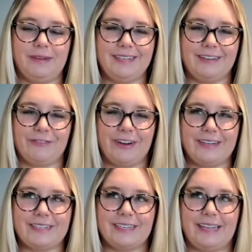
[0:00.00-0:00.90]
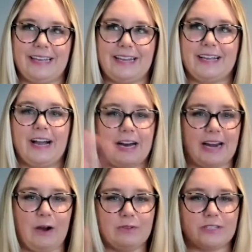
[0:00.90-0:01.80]
different like
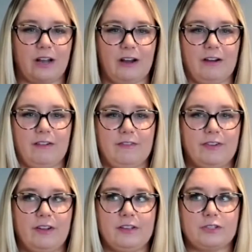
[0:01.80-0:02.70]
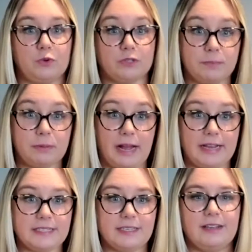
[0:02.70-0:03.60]
cutouts of school
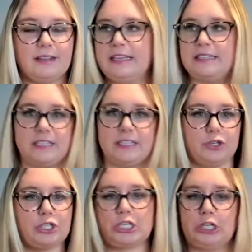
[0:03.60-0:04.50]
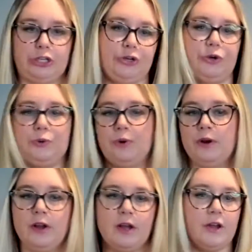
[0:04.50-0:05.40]
supplies like scissors, glue,
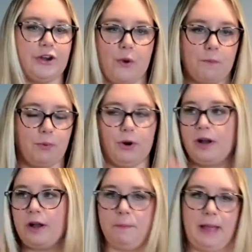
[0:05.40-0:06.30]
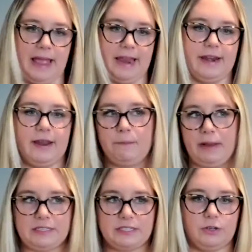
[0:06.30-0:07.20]
notebook, pen,
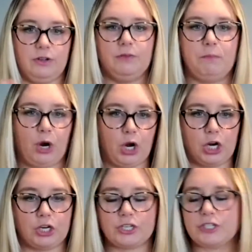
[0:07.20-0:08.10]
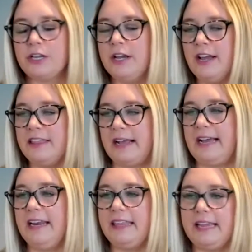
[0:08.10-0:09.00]
pencil, markers, that kind
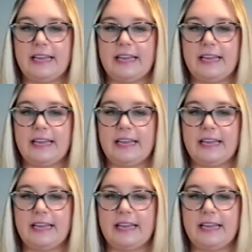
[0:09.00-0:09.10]
of thing.